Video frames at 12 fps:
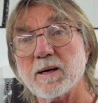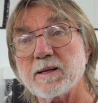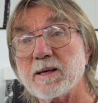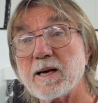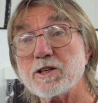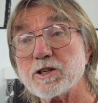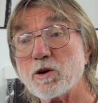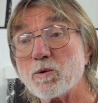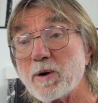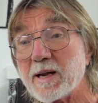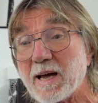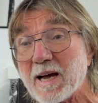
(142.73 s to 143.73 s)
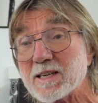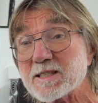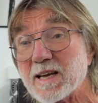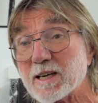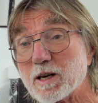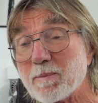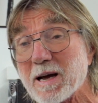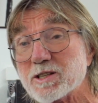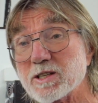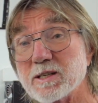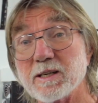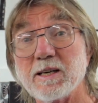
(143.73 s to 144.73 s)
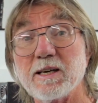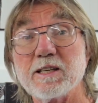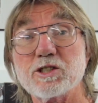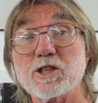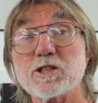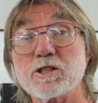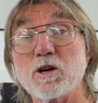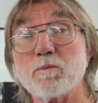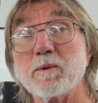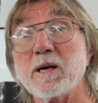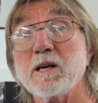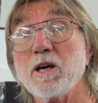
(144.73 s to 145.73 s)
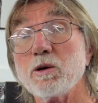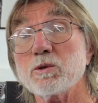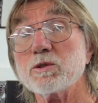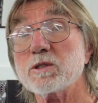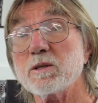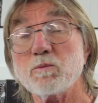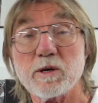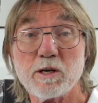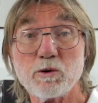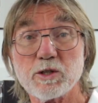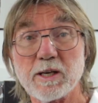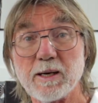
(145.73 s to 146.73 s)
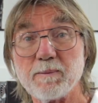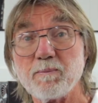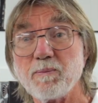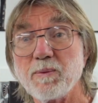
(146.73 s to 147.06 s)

The engine already has that capacity, it's just not being used and we're using it.